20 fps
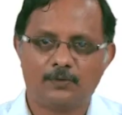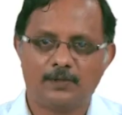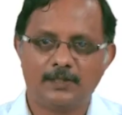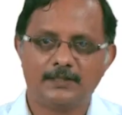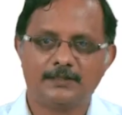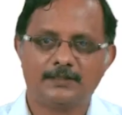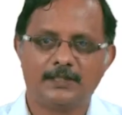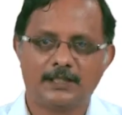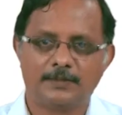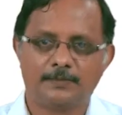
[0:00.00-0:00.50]
what
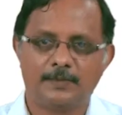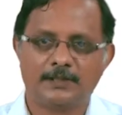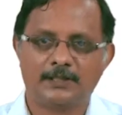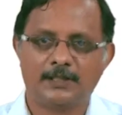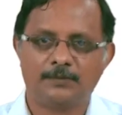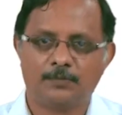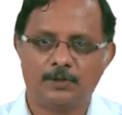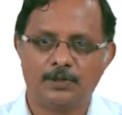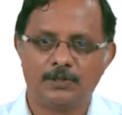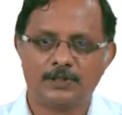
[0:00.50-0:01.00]
is the
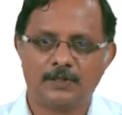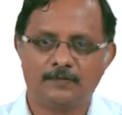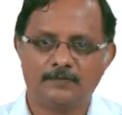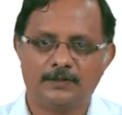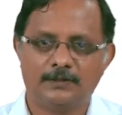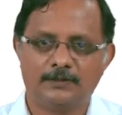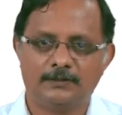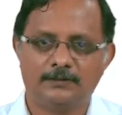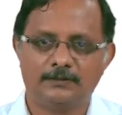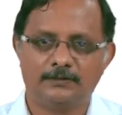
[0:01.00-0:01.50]
expected position of
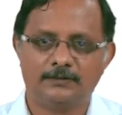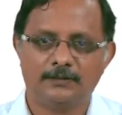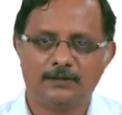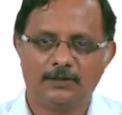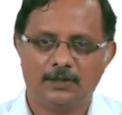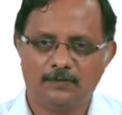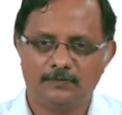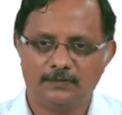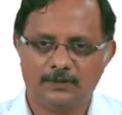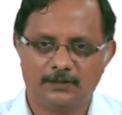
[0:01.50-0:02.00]

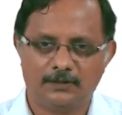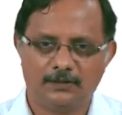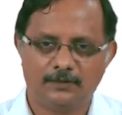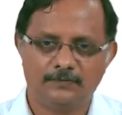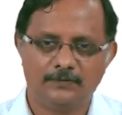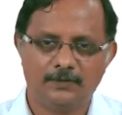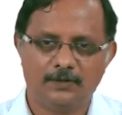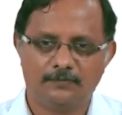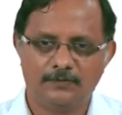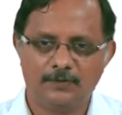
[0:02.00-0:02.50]

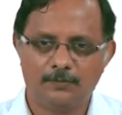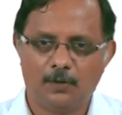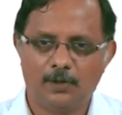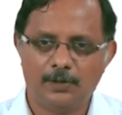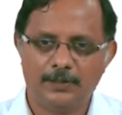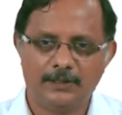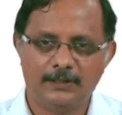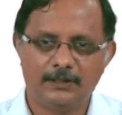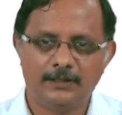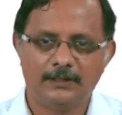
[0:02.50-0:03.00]
the
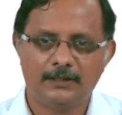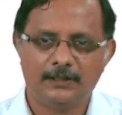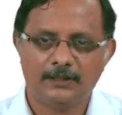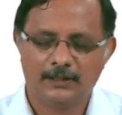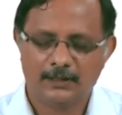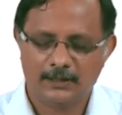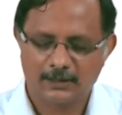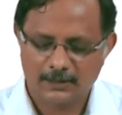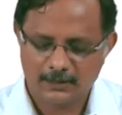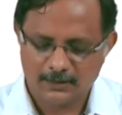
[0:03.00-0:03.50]
body.
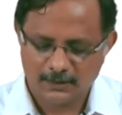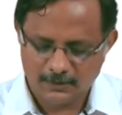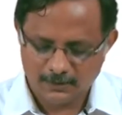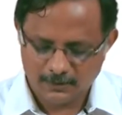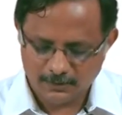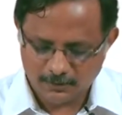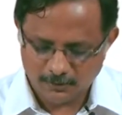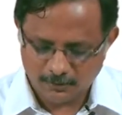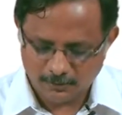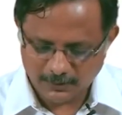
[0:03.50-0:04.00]

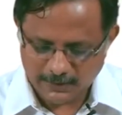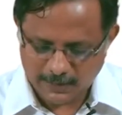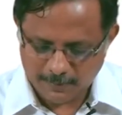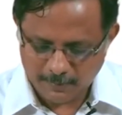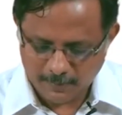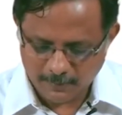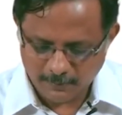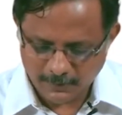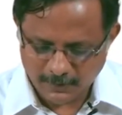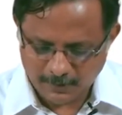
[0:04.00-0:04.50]
So,
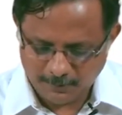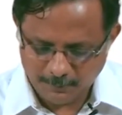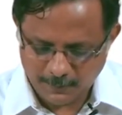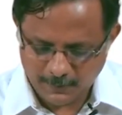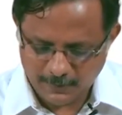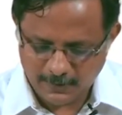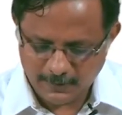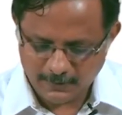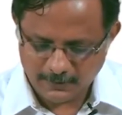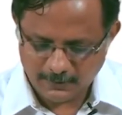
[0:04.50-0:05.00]
cerebellum
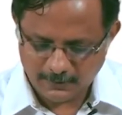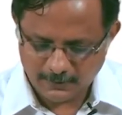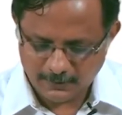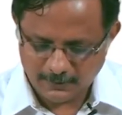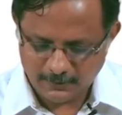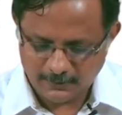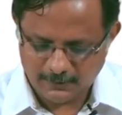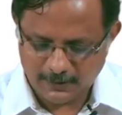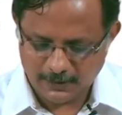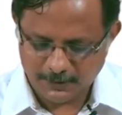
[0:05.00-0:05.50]
compares
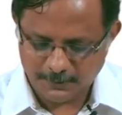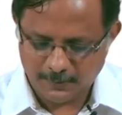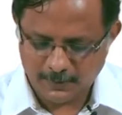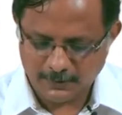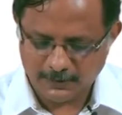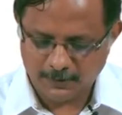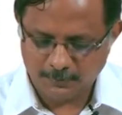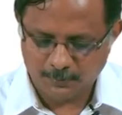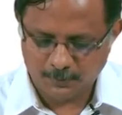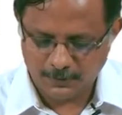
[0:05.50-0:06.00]
the
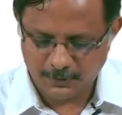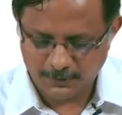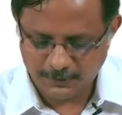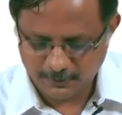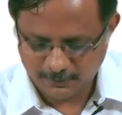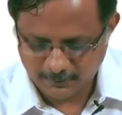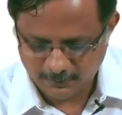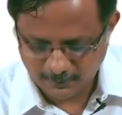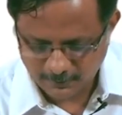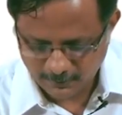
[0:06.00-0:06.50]
expected
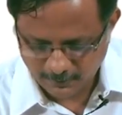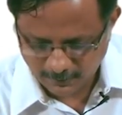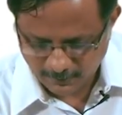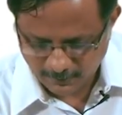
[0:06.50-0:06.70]
position